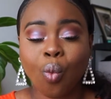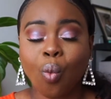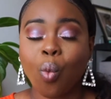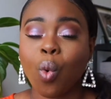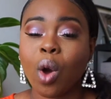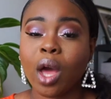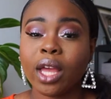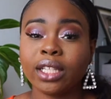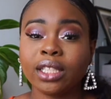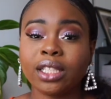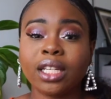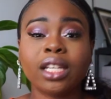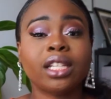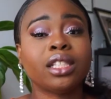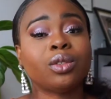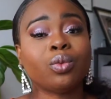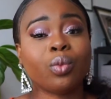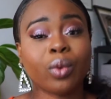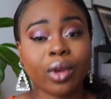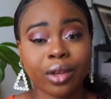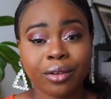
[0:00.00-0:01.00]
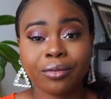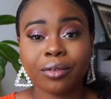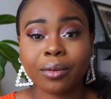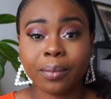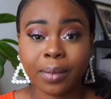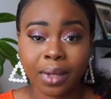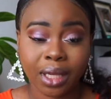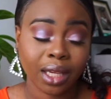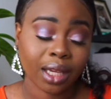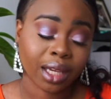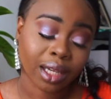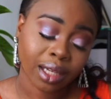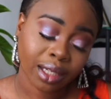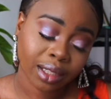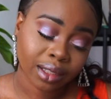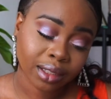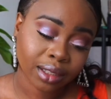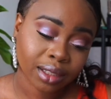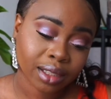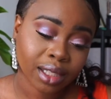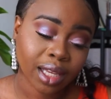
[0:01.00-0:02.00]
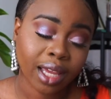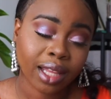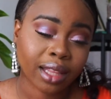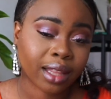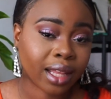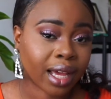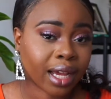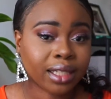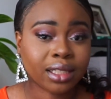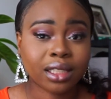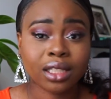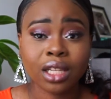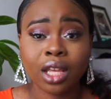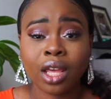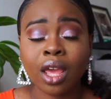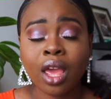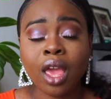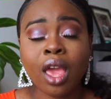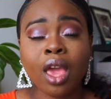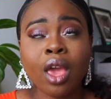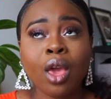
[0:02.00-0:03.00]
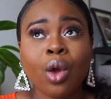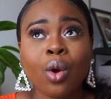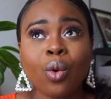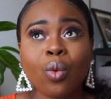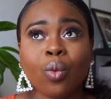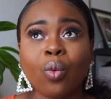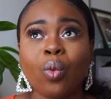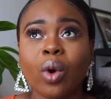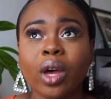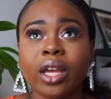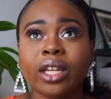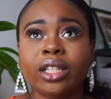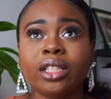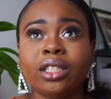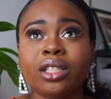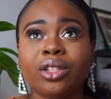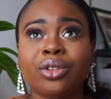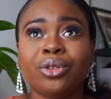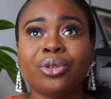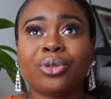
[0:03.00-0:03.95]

what his will for me is. And that's what